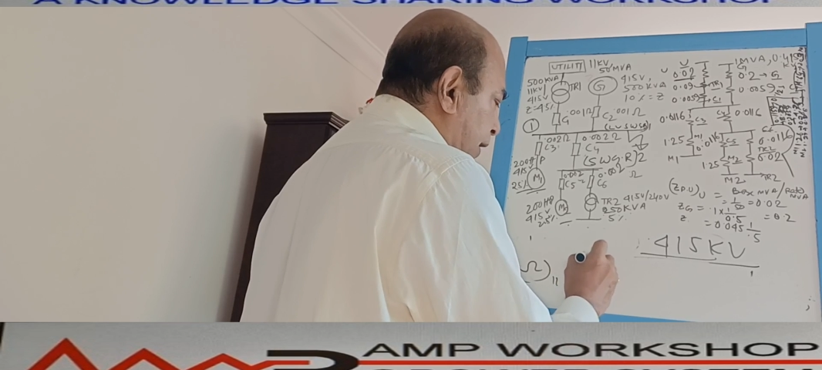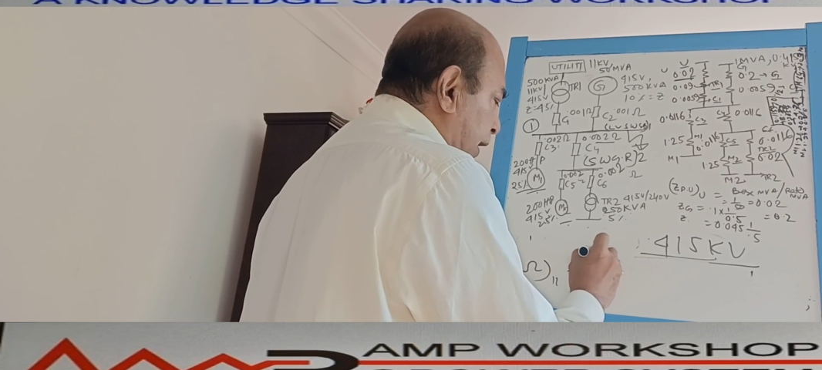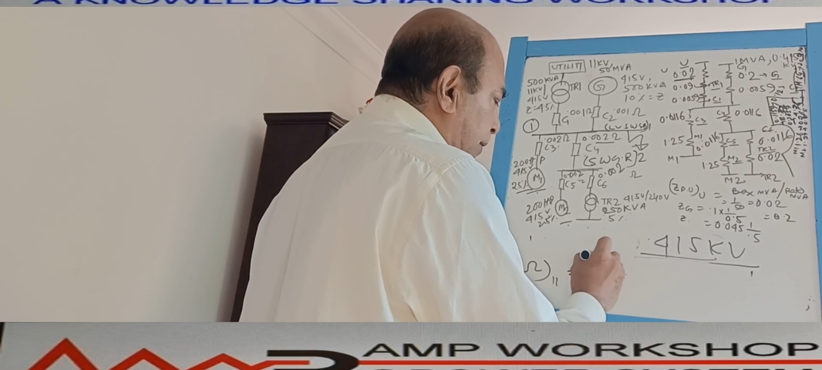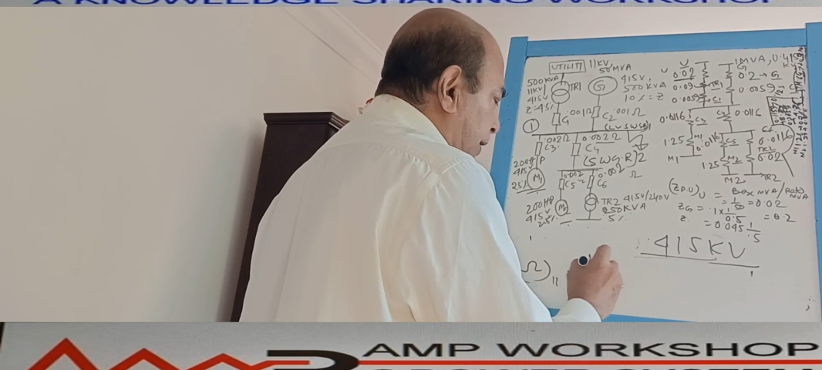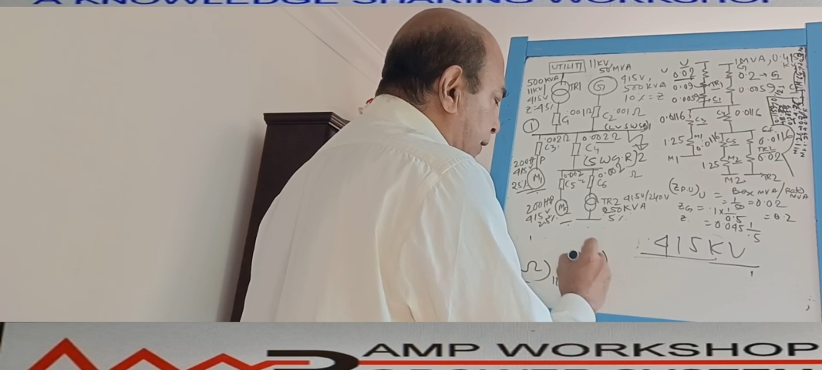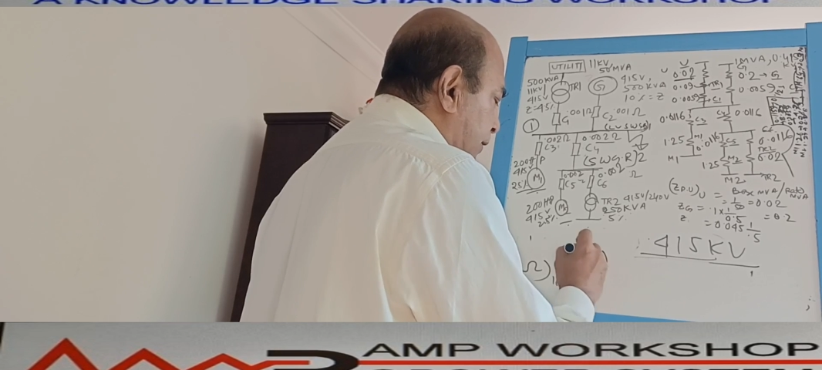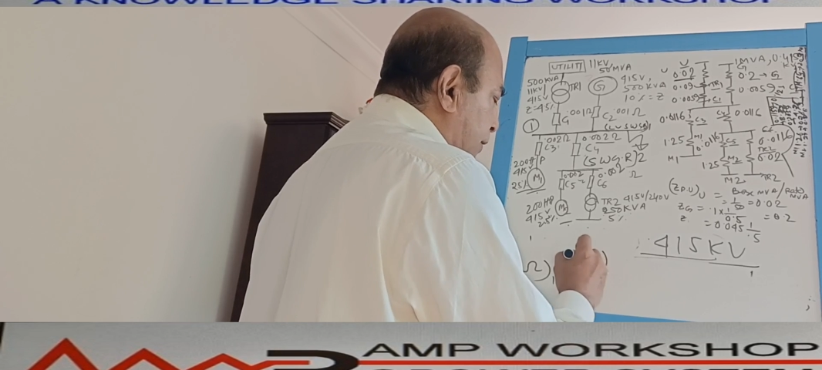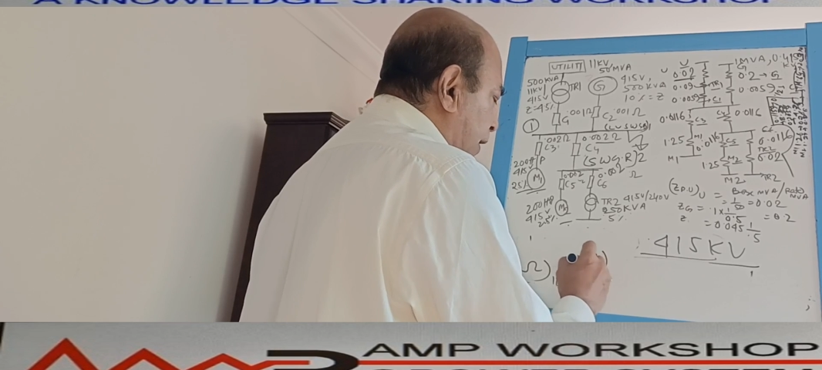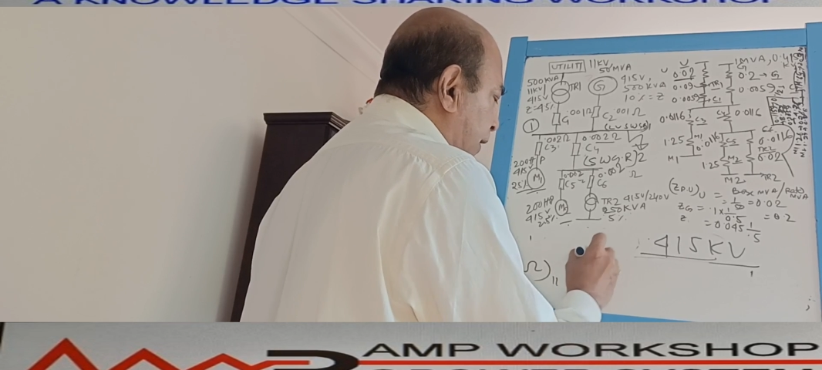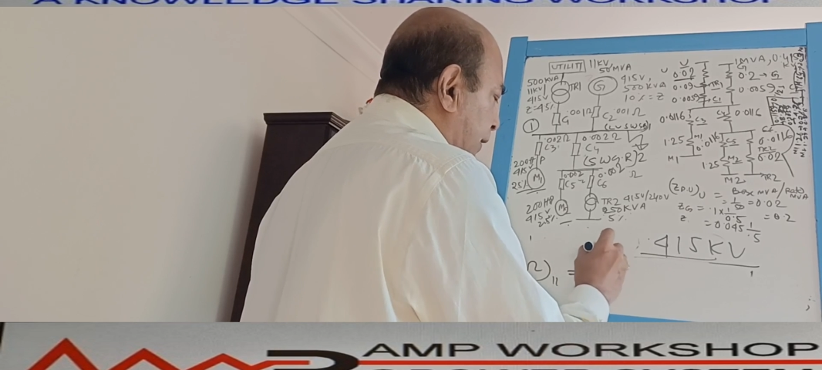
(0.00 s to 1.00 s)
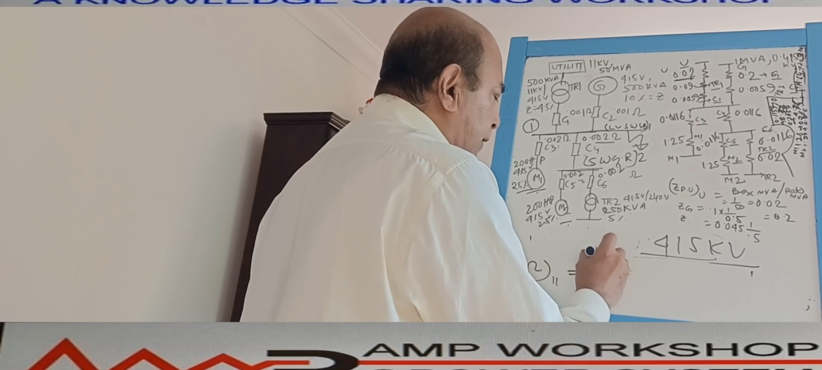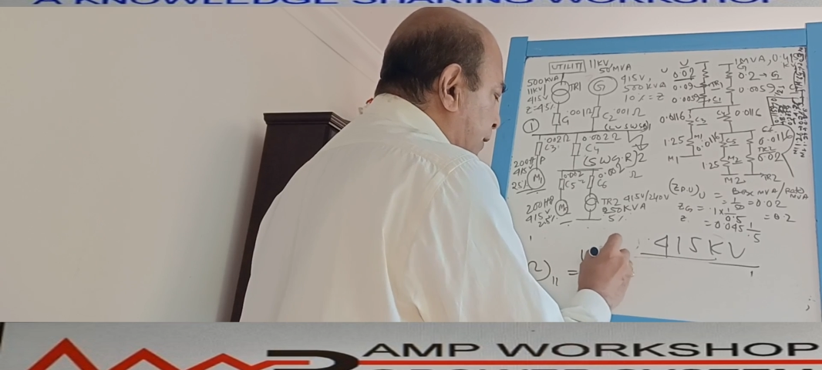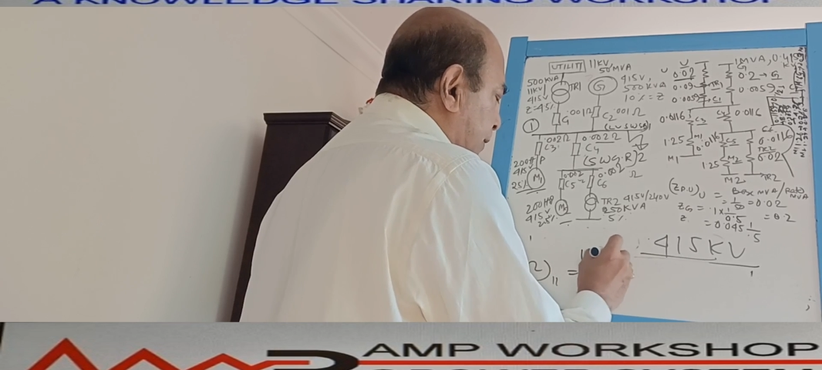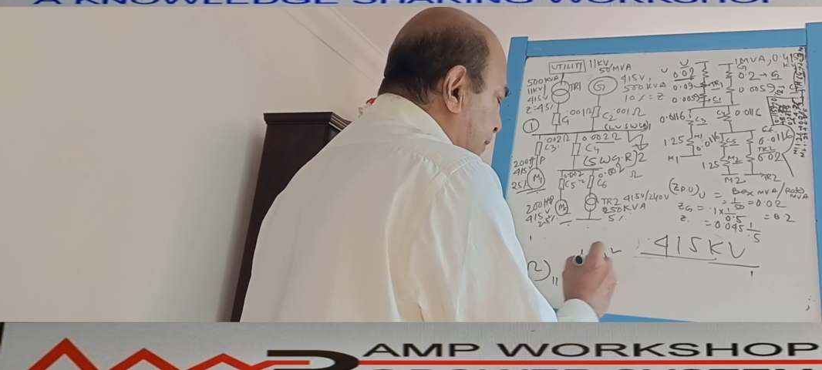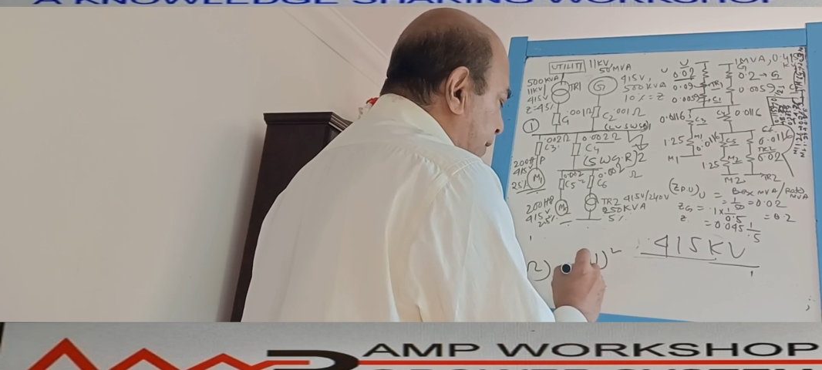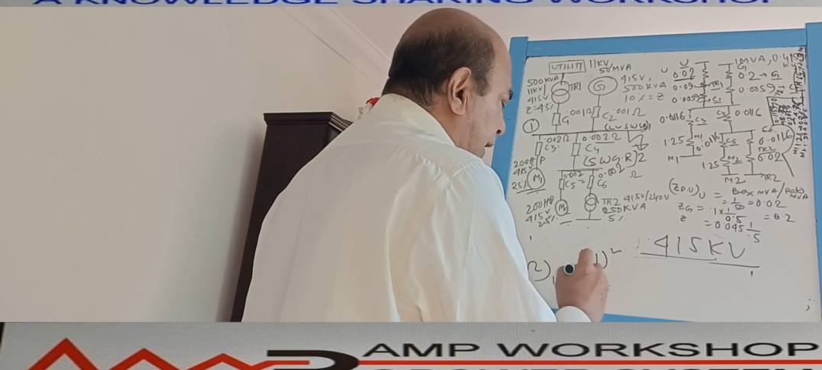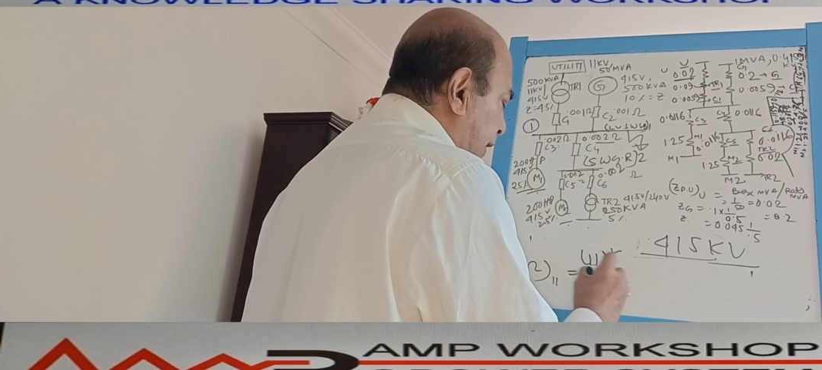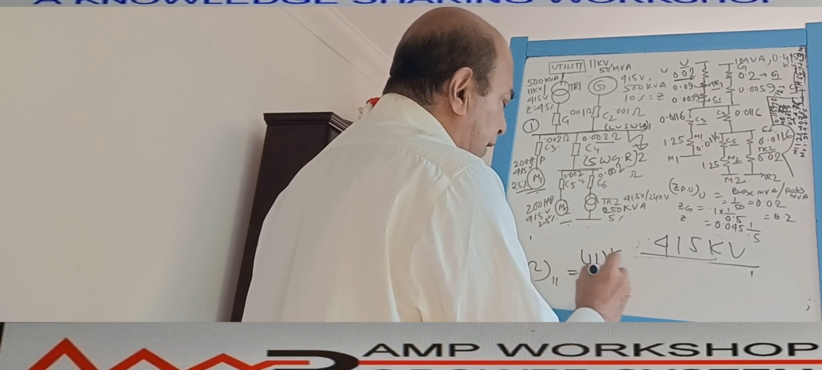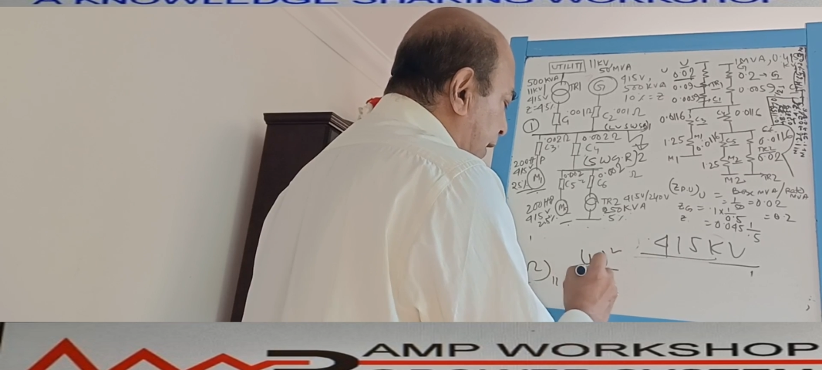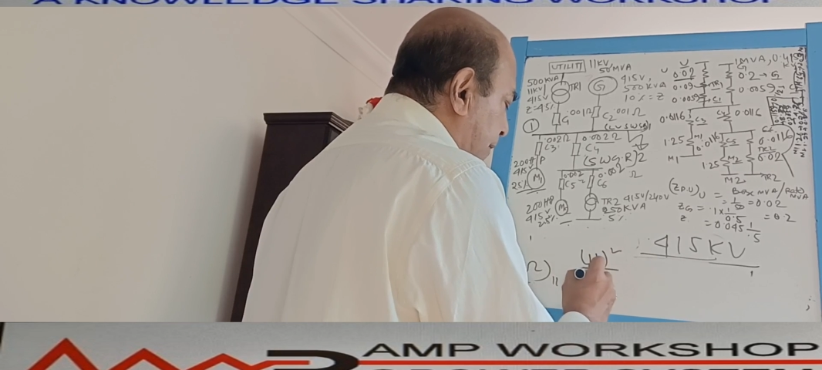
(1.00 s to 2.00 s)
11 square
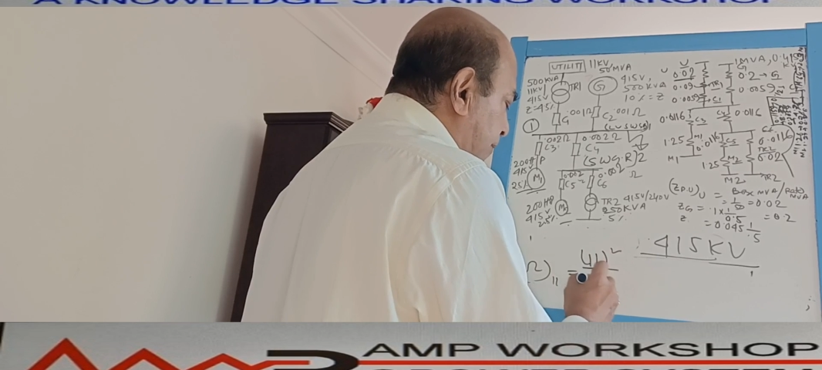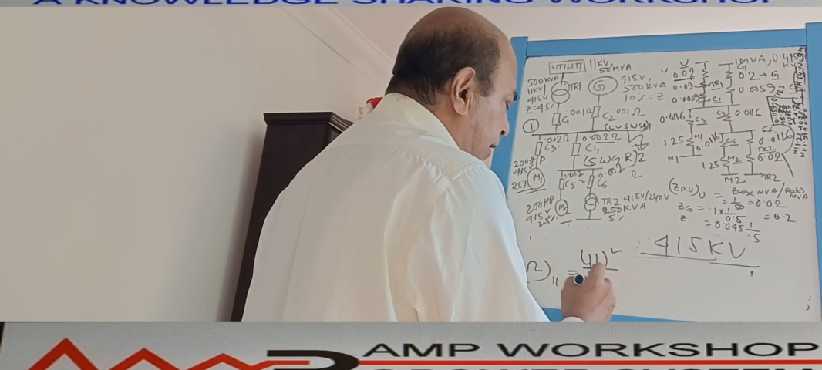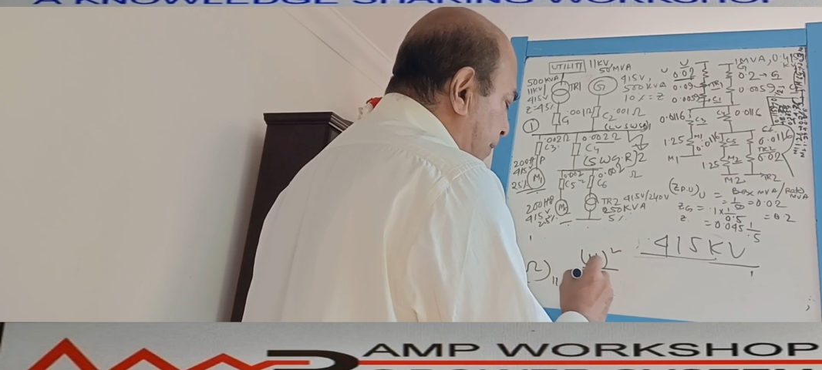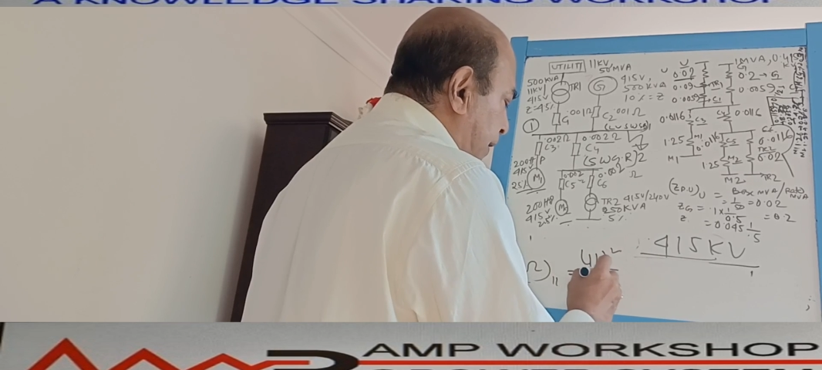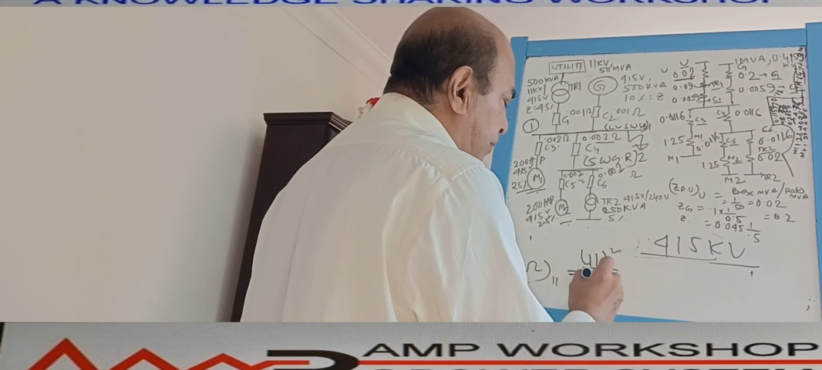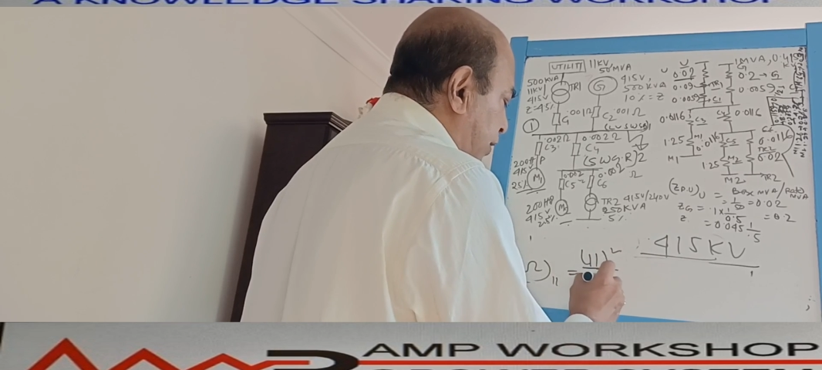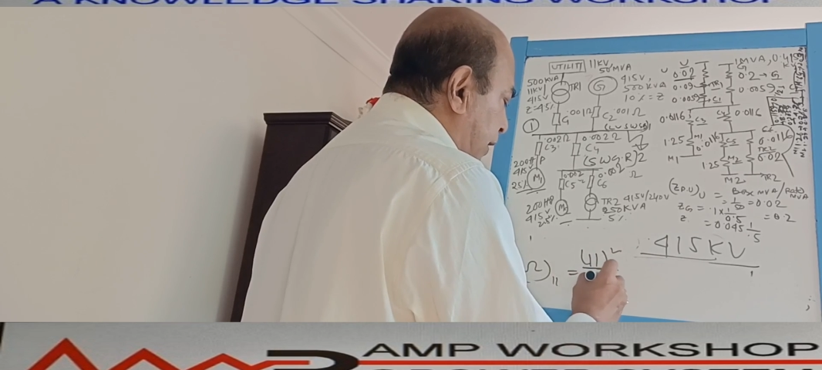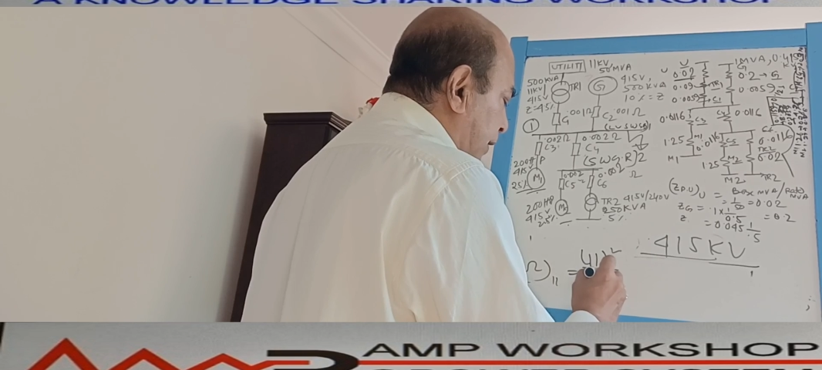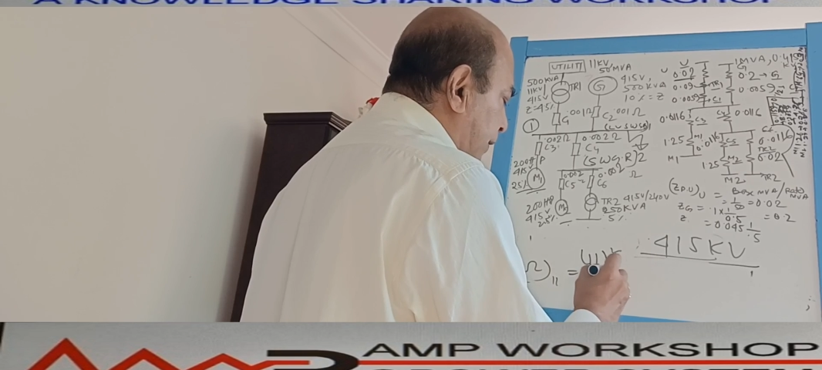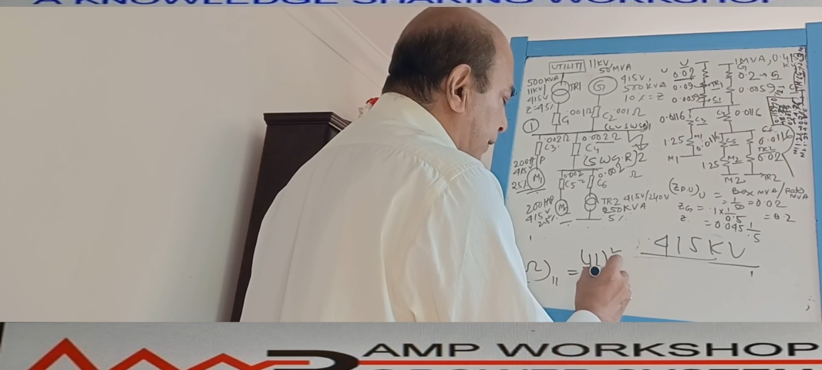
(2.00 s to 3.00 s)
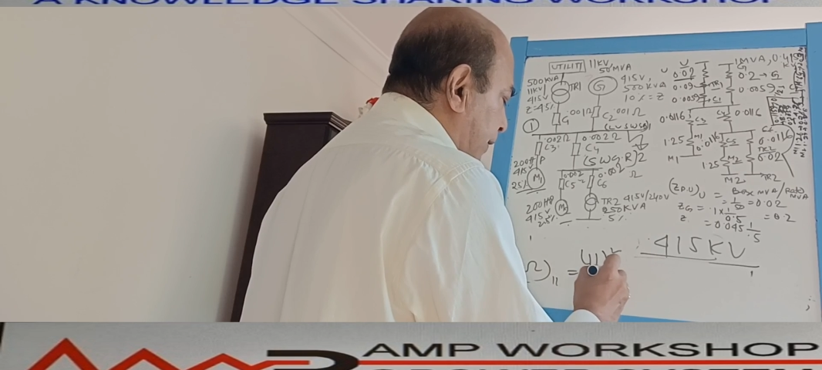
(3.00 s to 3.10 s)
by MVA 50